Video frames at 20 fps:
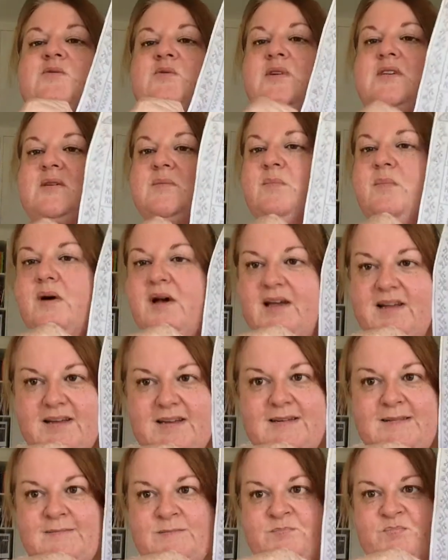where I did my
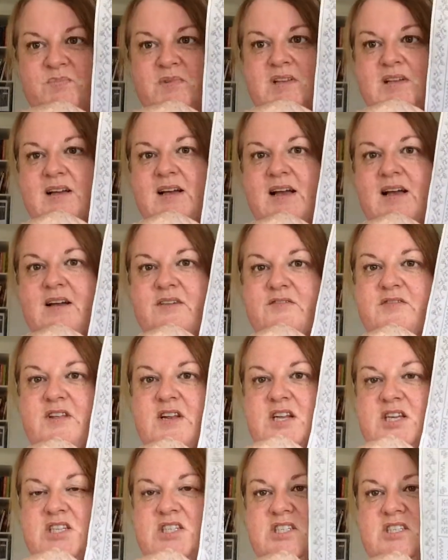
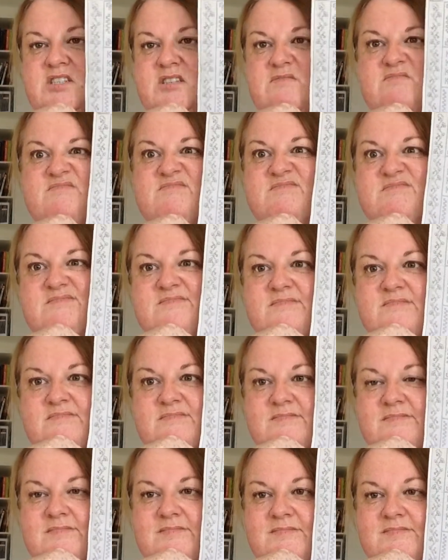finished,
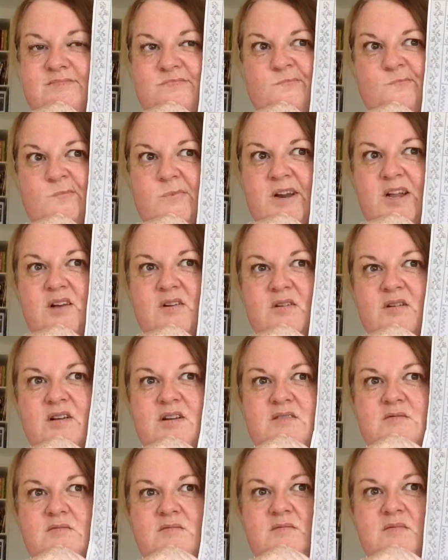what do you call it,
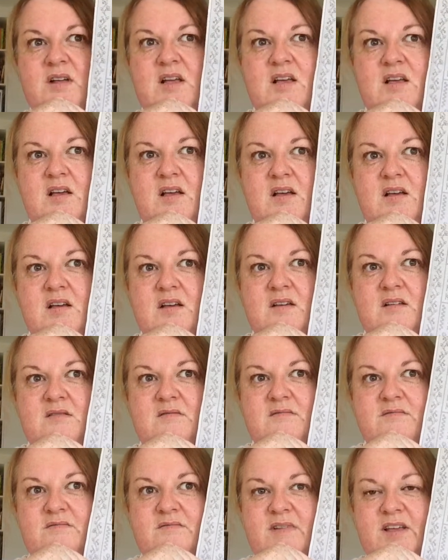
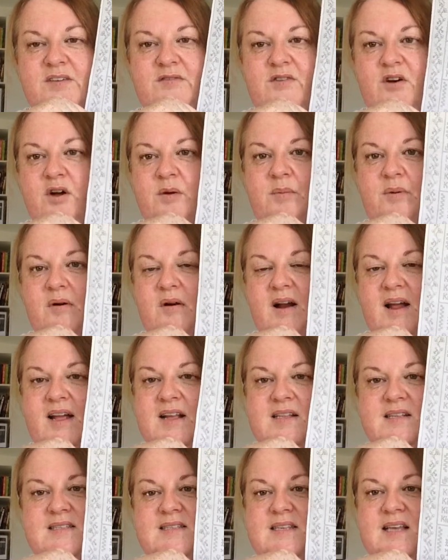FO
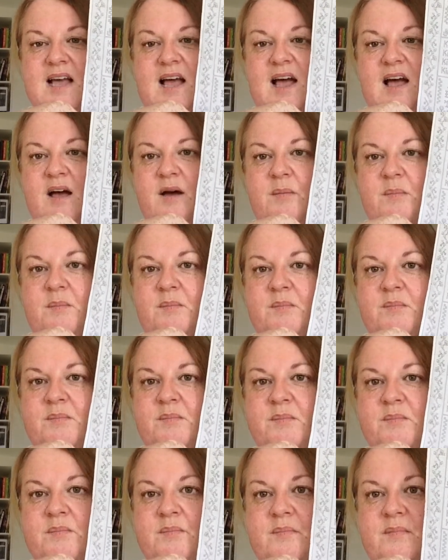parades.
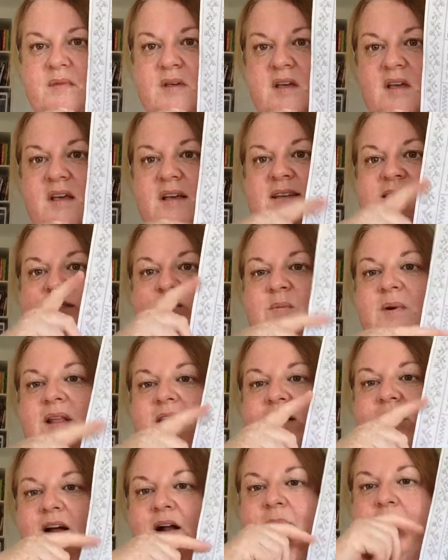So
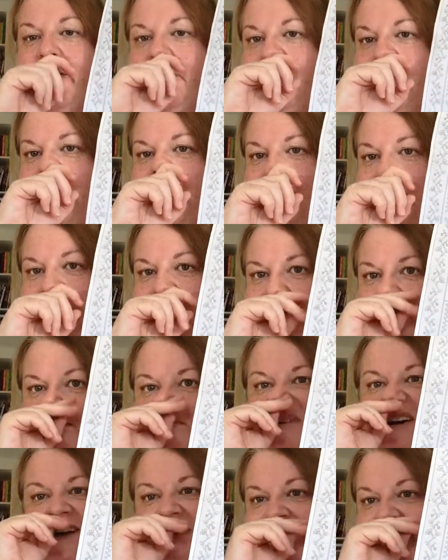I remember when I
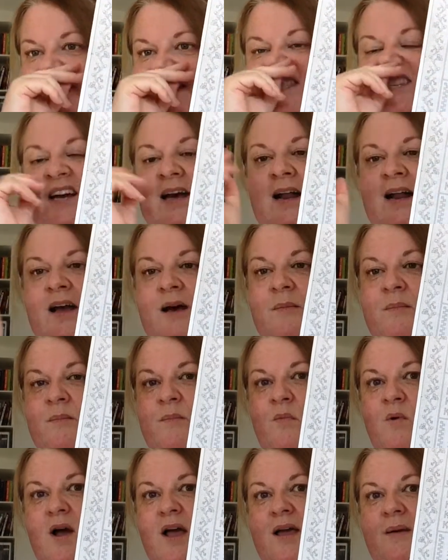picked this chart up
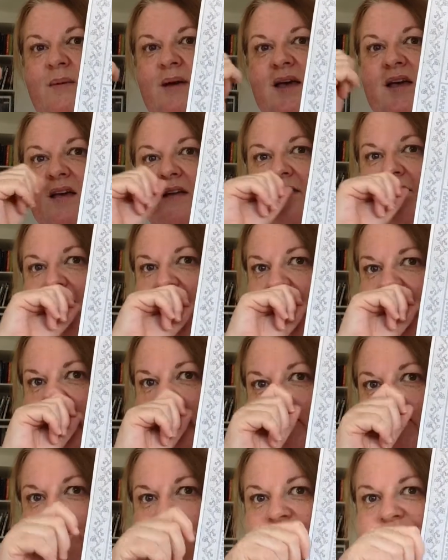way back in the
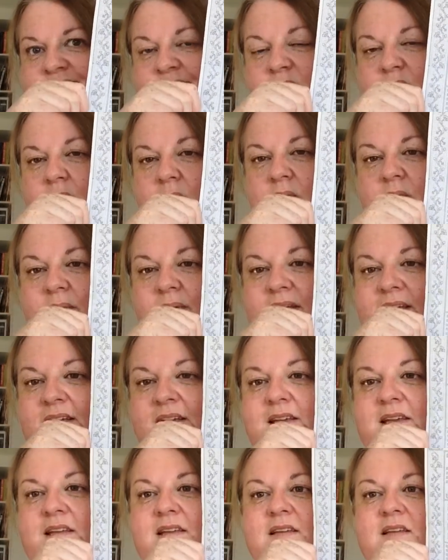
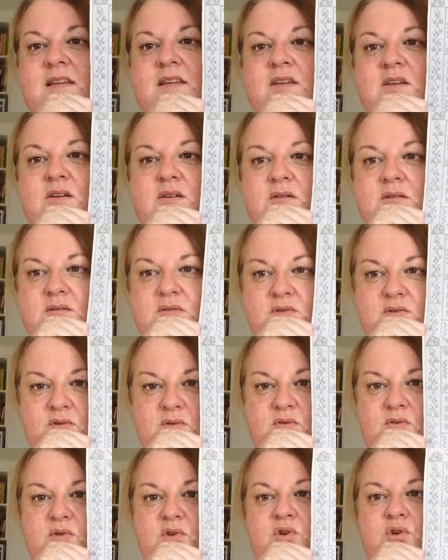probably
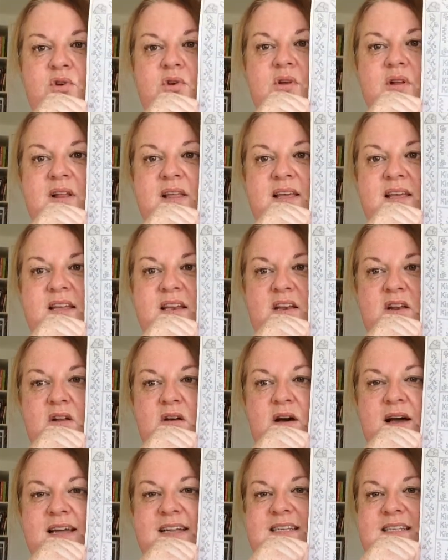early
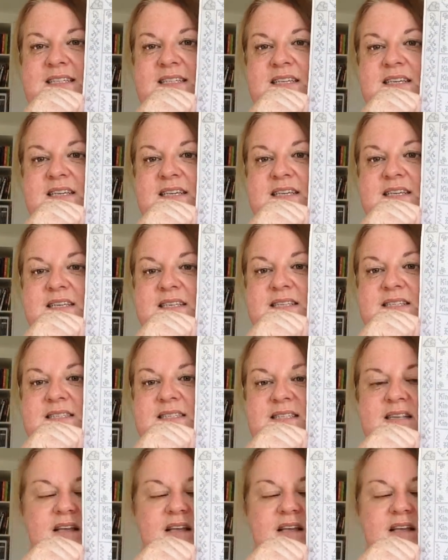90s,